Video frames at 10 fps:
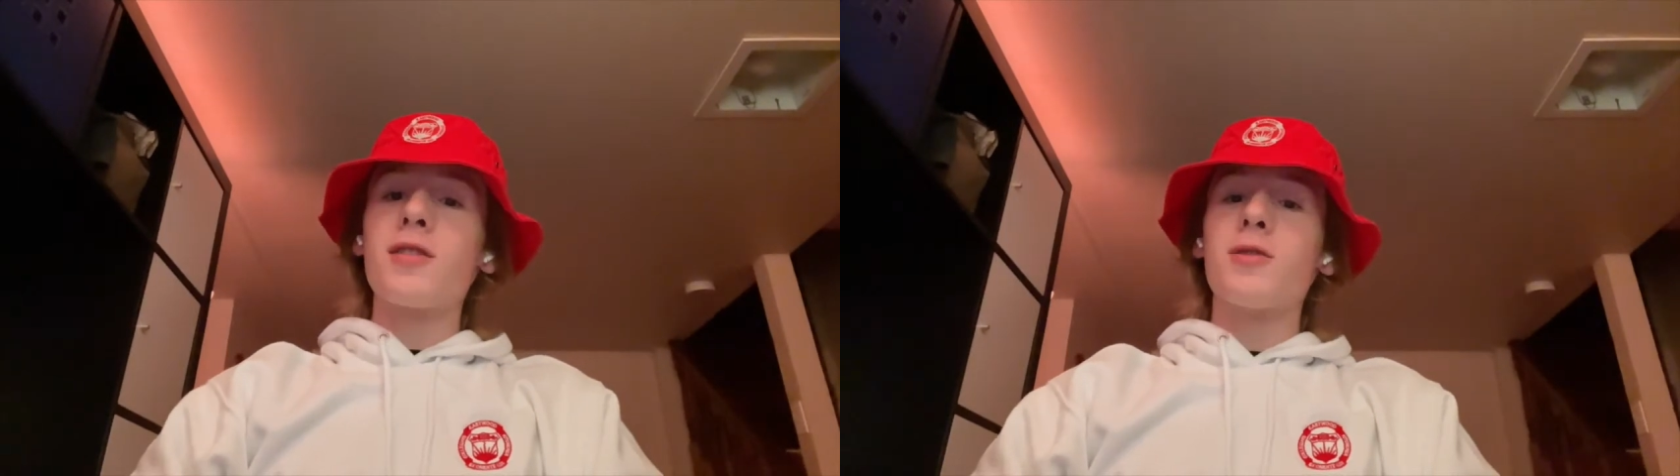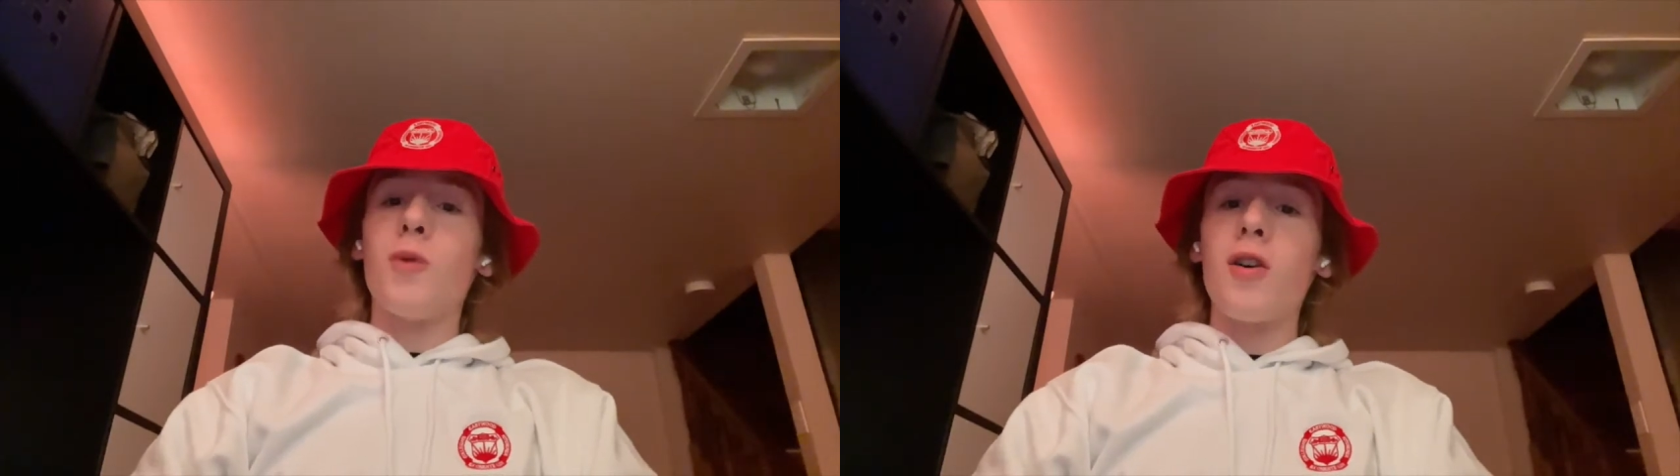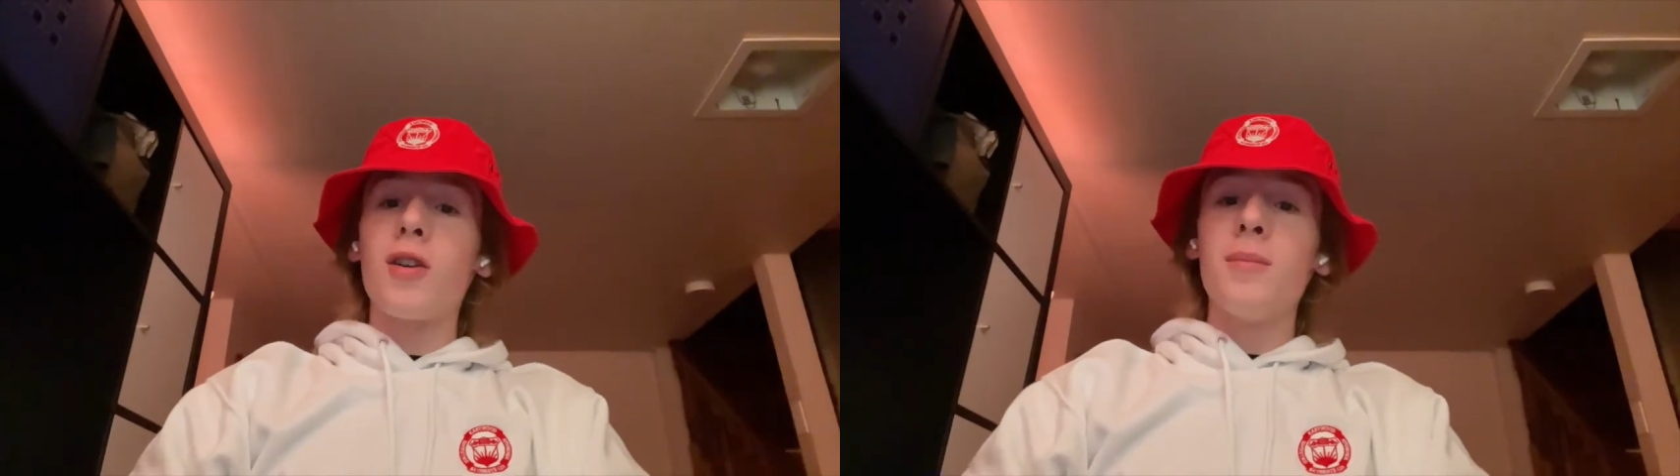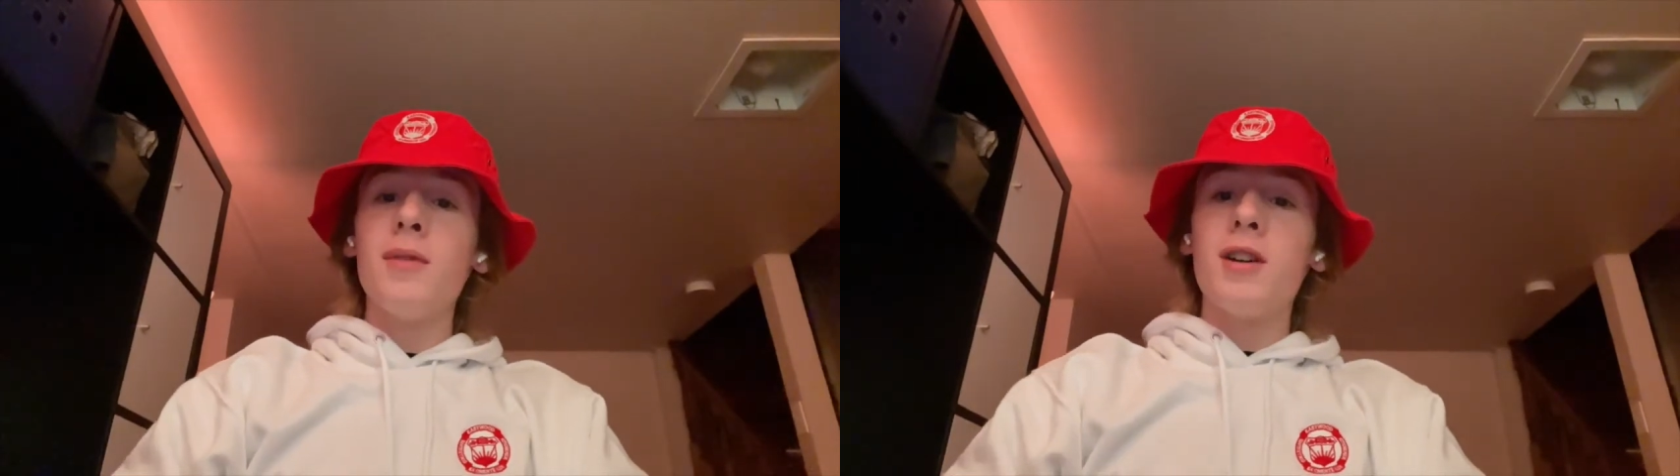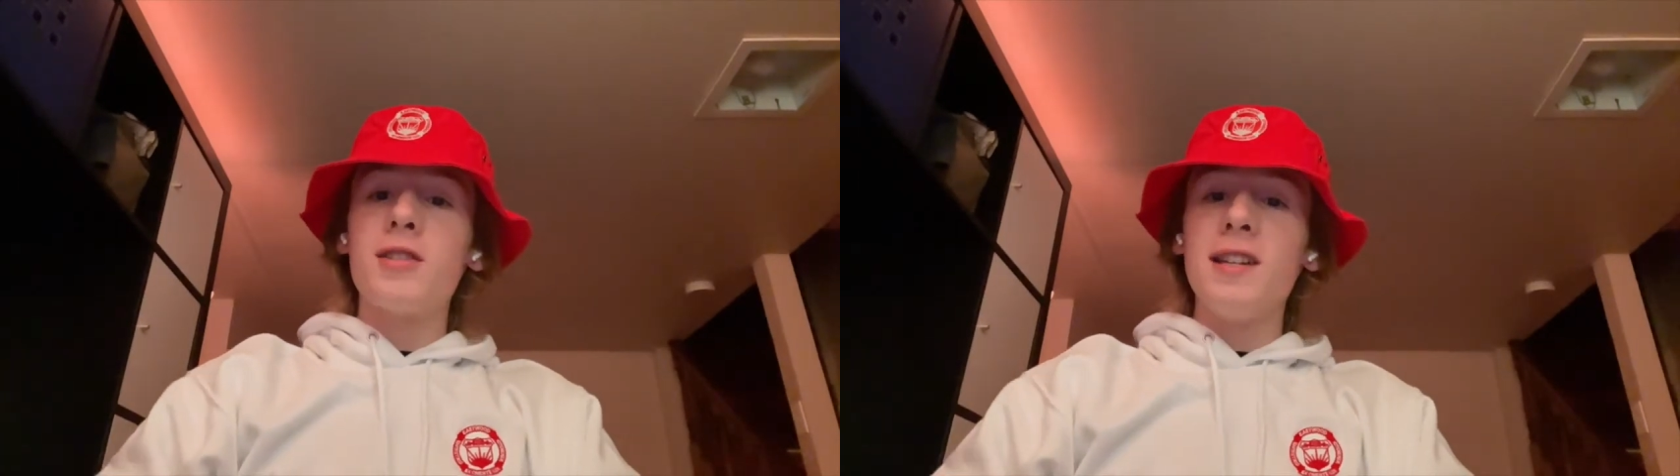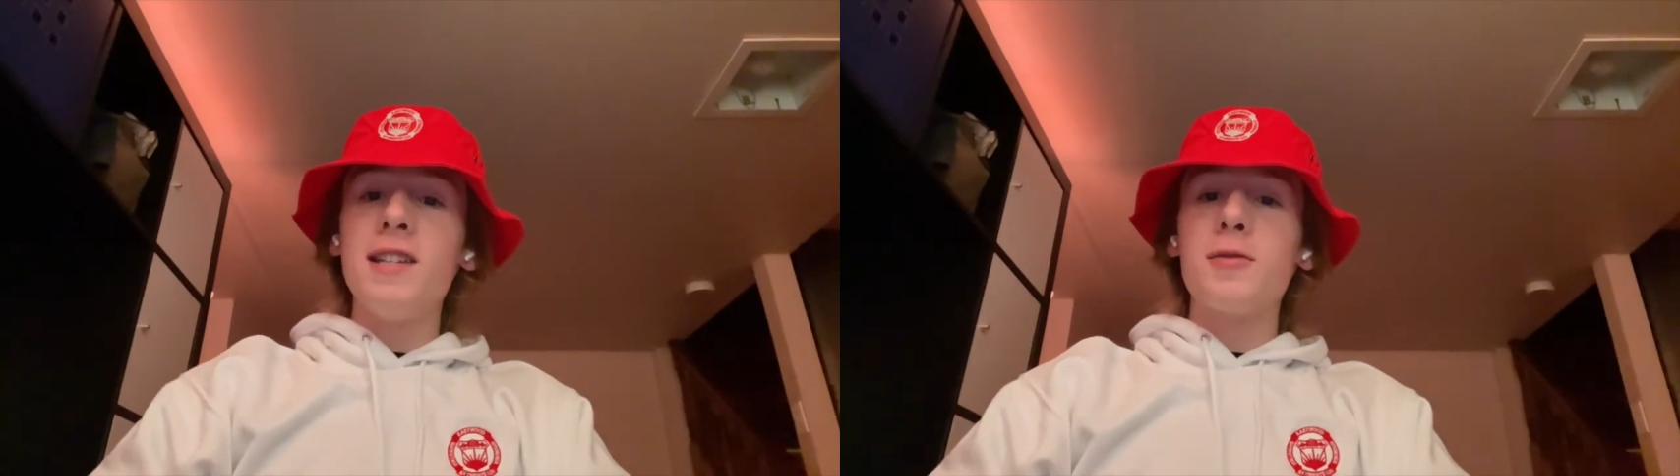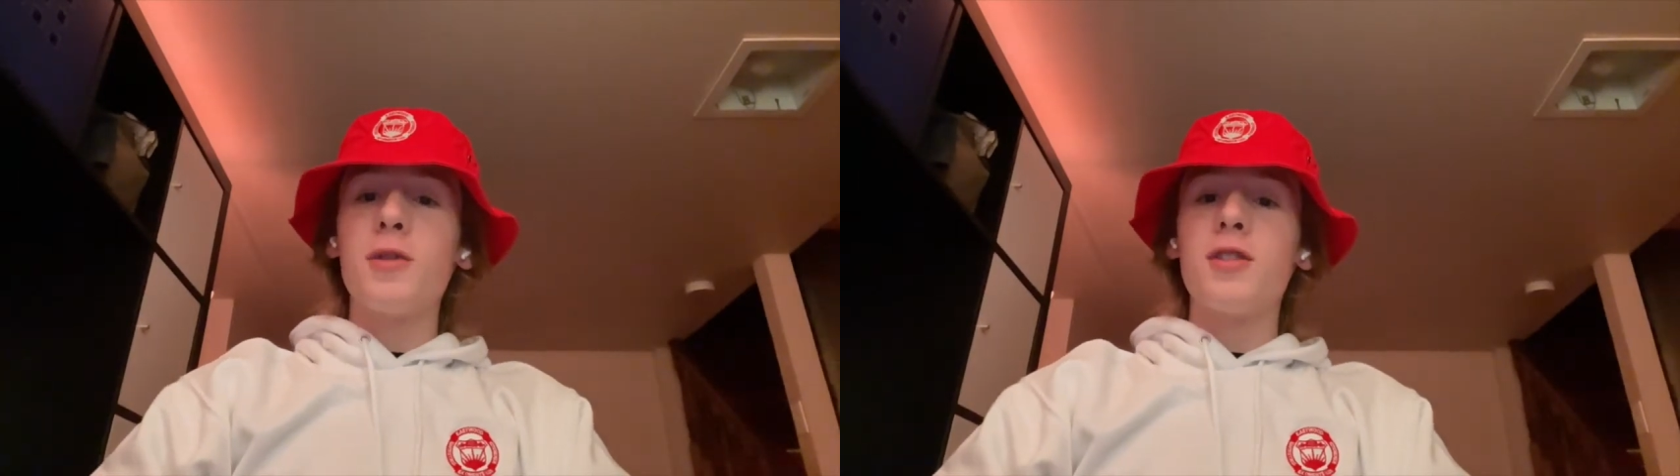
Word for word: Welcome to Eastwood's